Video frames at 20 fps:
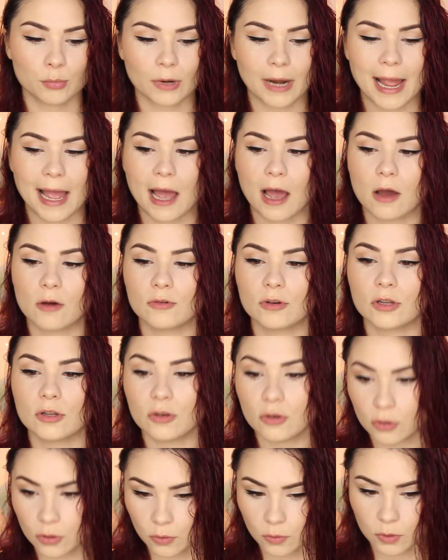brown
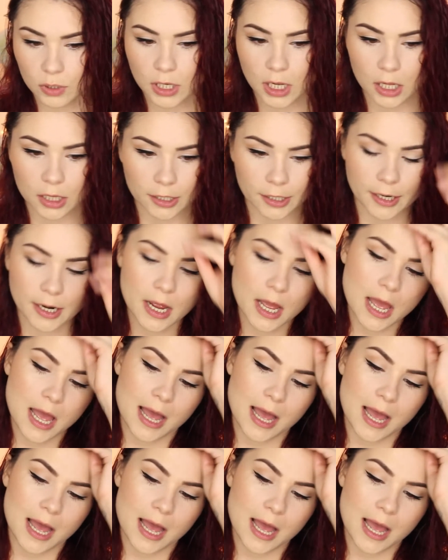nude color.